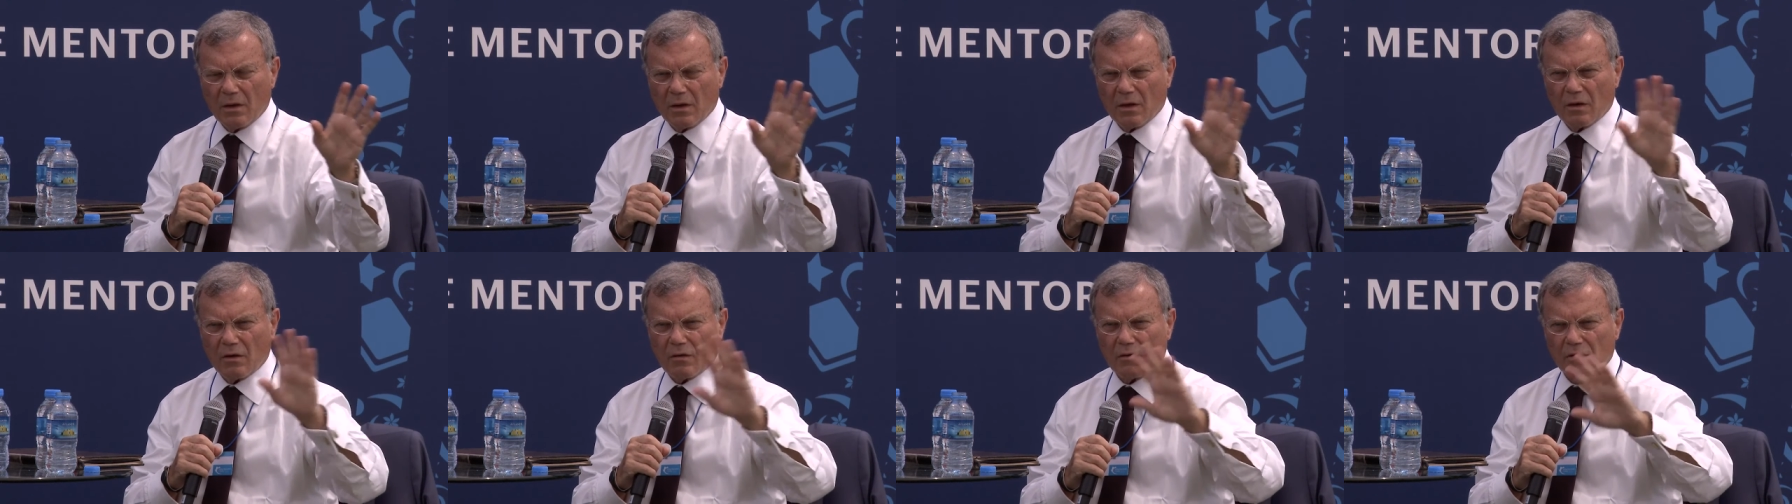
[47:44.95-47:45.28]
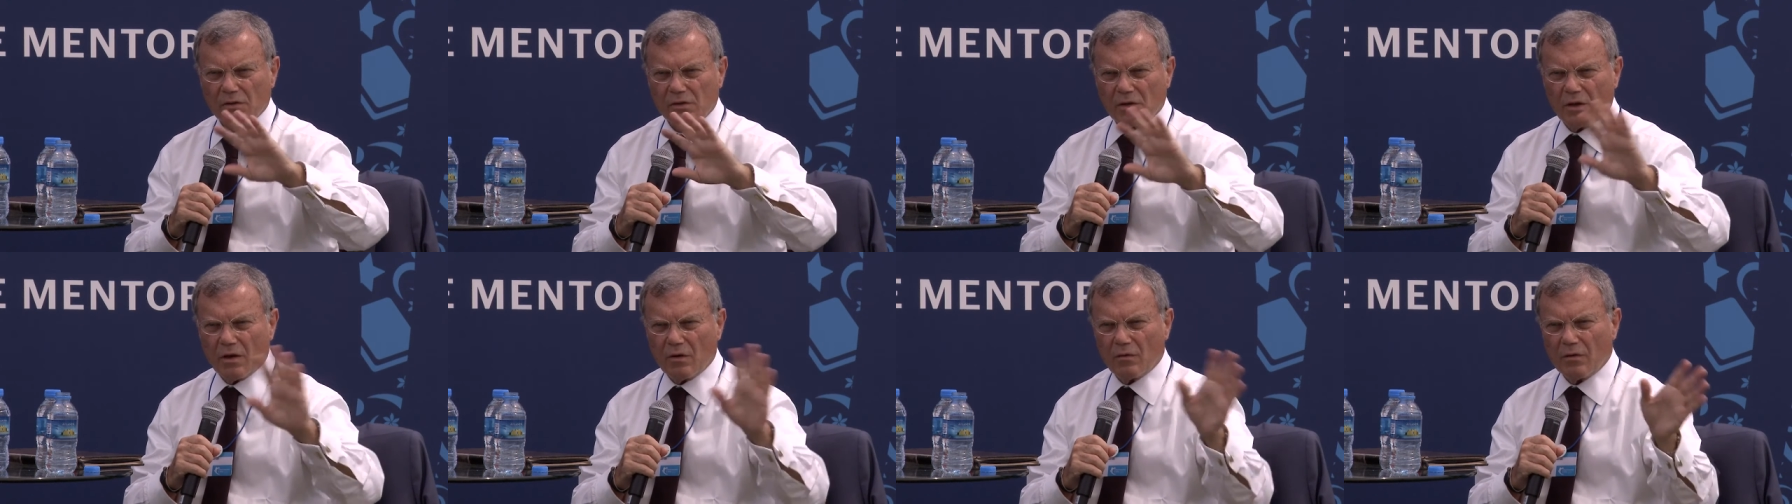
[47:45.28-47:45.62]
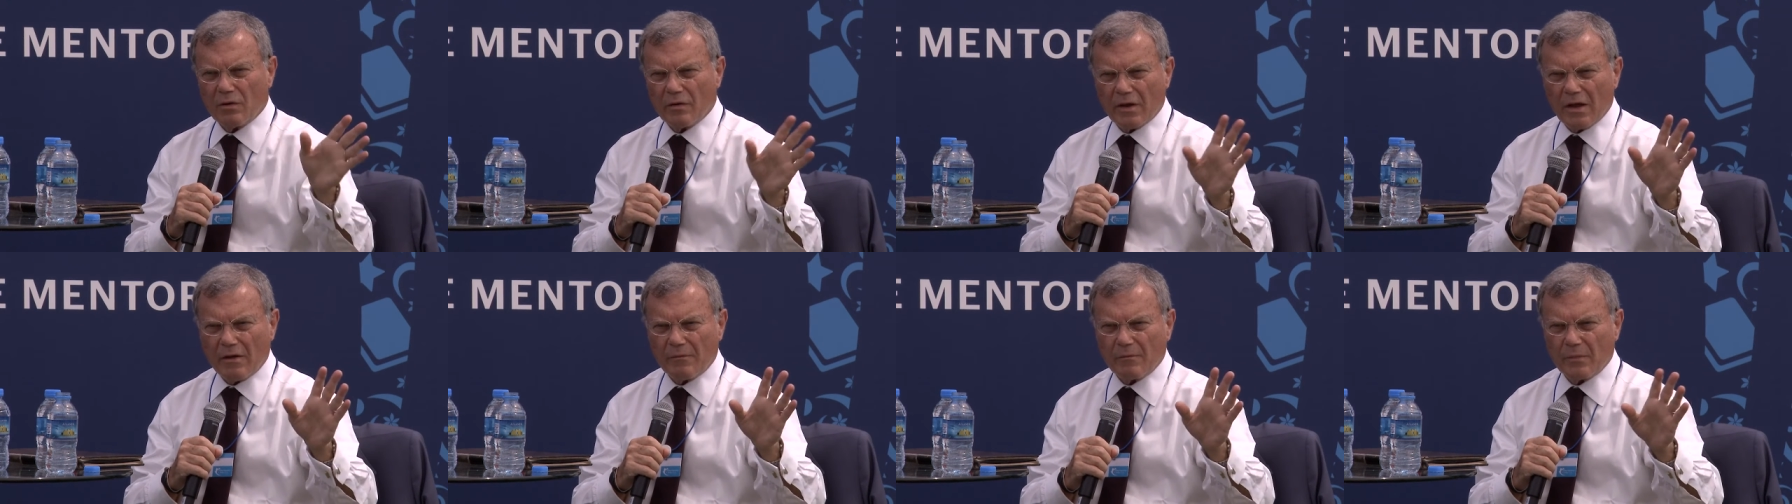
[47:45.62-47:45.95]
across the whole
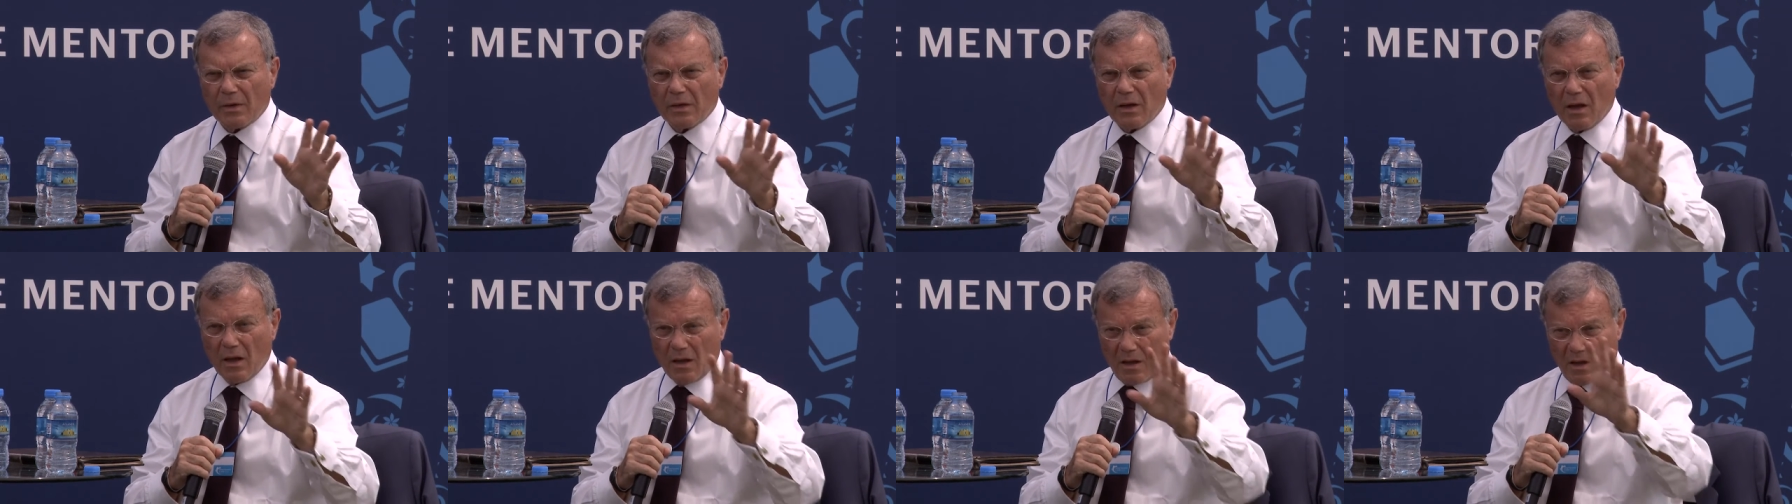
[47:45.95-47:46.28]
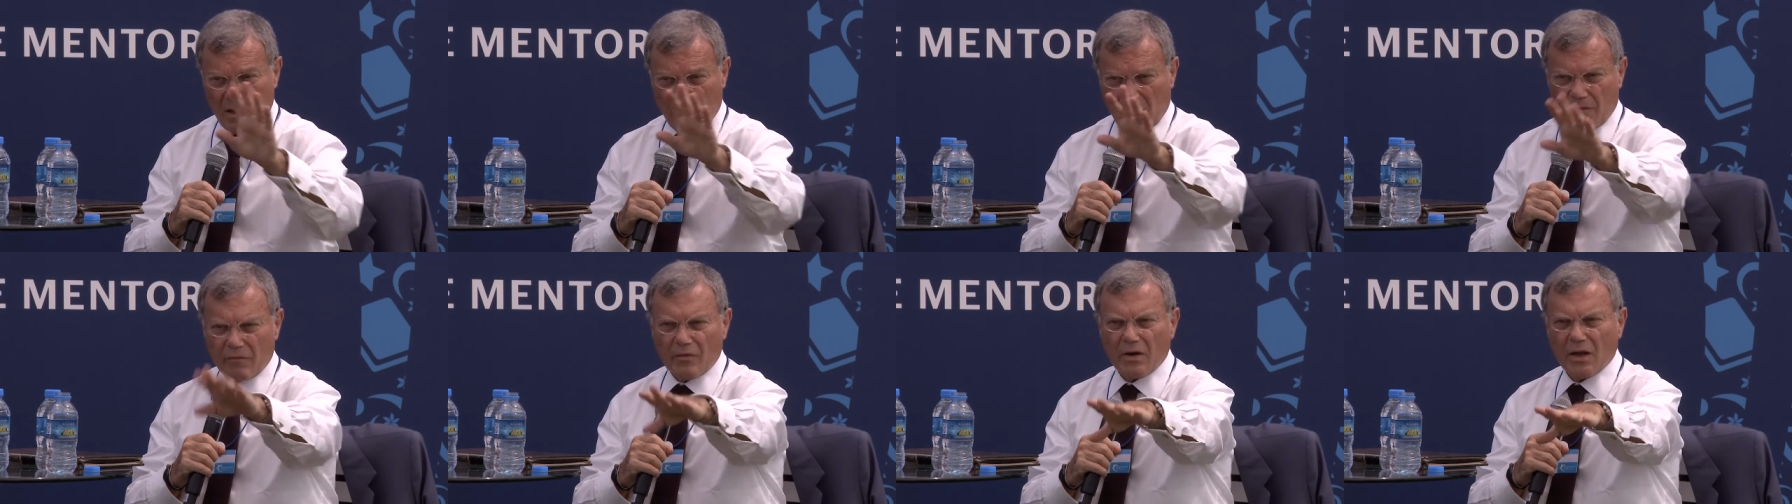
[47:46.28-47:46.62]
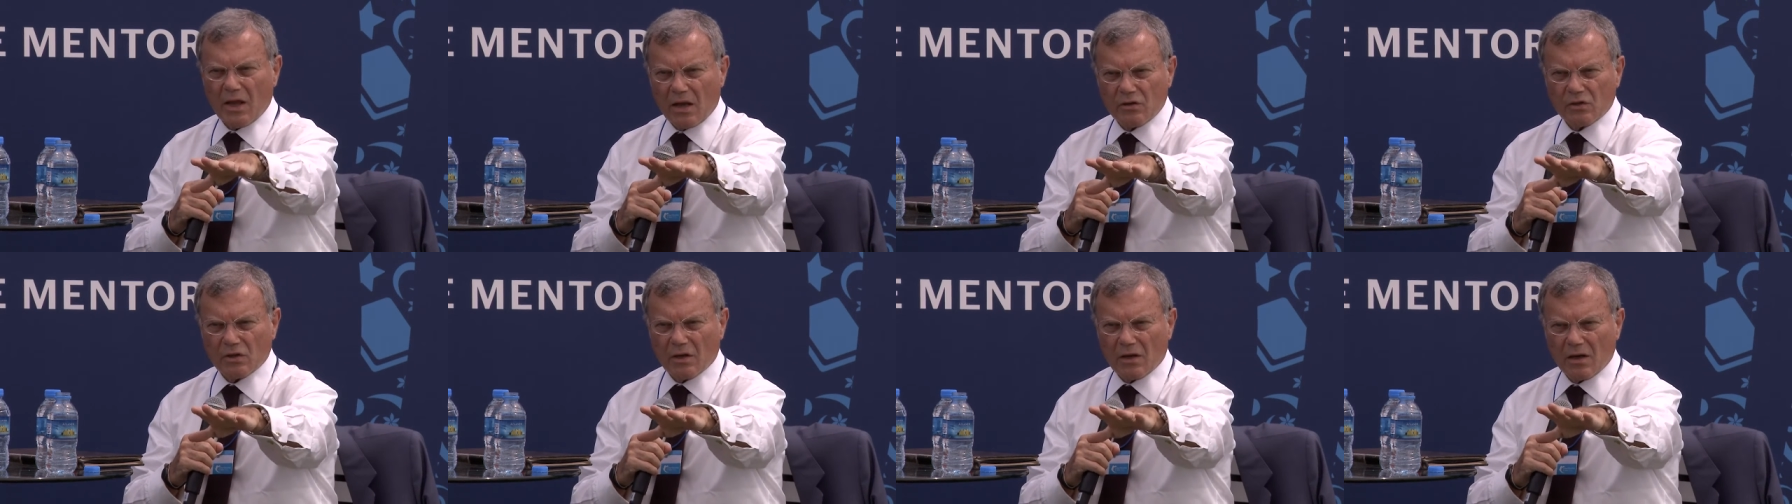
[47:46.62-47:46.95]
of government, covering
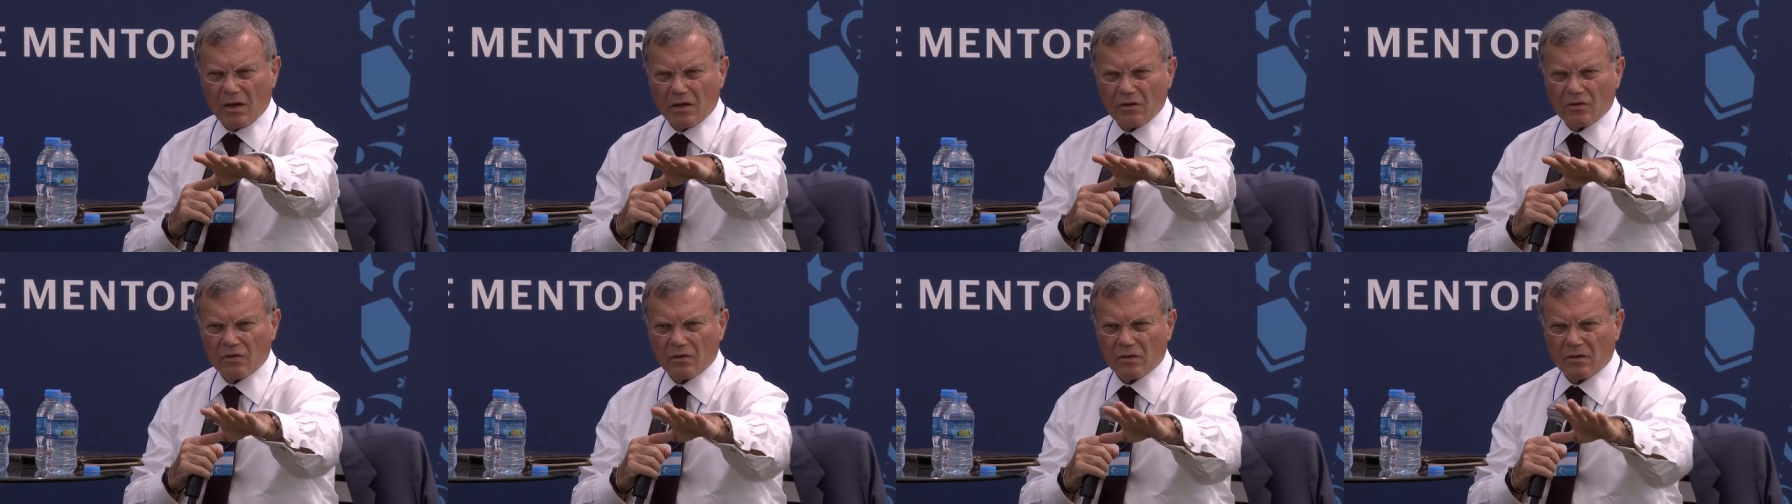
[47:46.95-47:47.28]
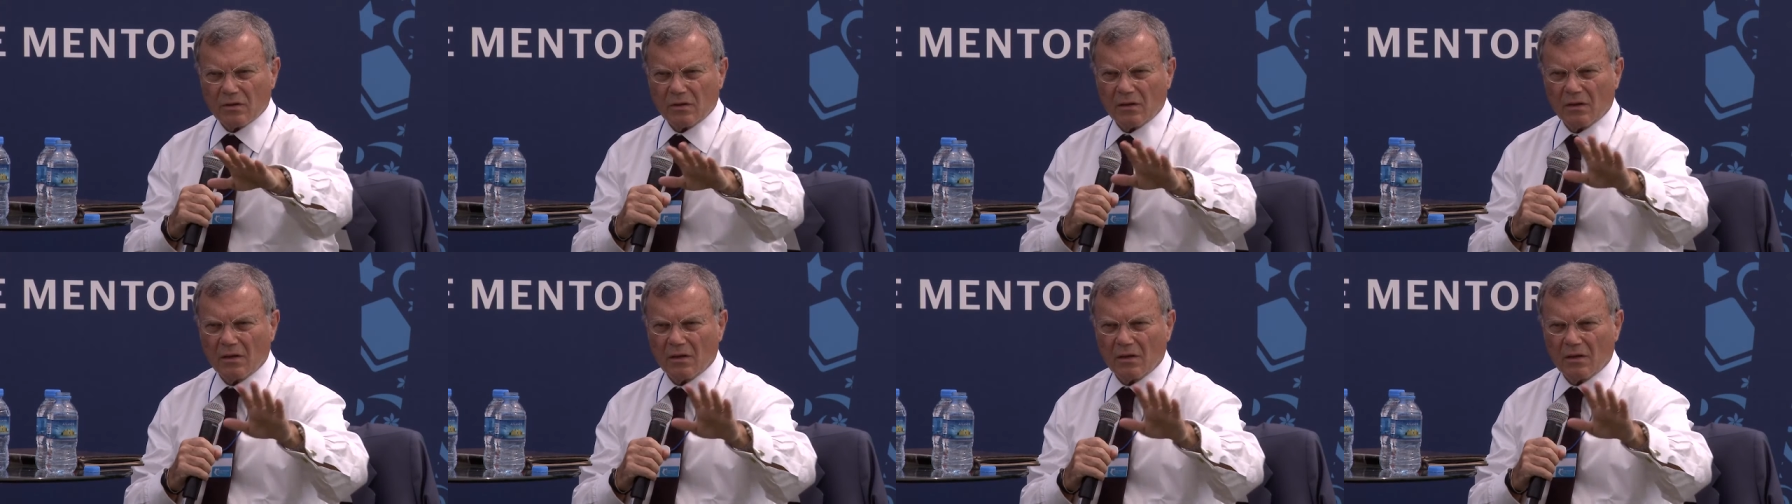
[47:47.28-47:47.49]
education,